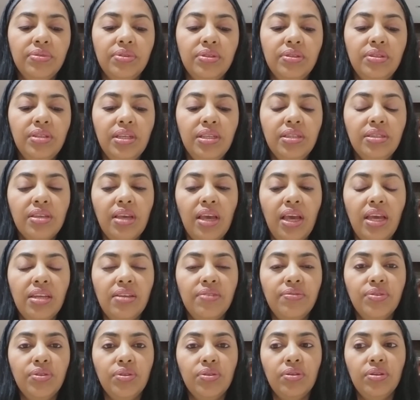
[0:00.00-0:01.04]
These kind
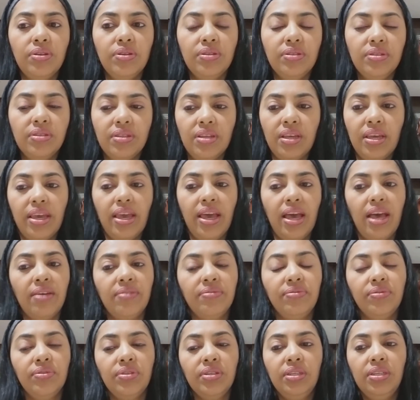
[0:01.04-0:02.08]
of students, they have
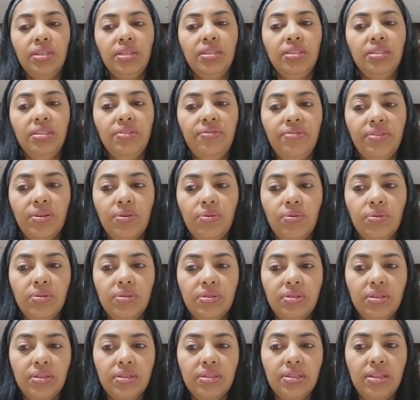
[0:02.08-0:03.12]

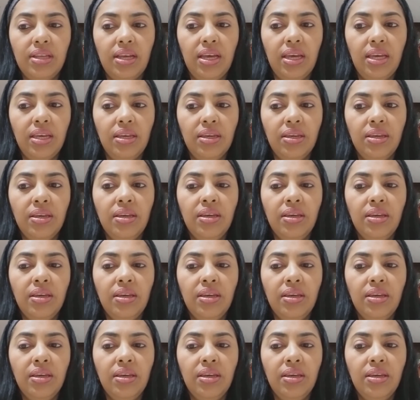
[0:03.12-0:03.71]
difficulties like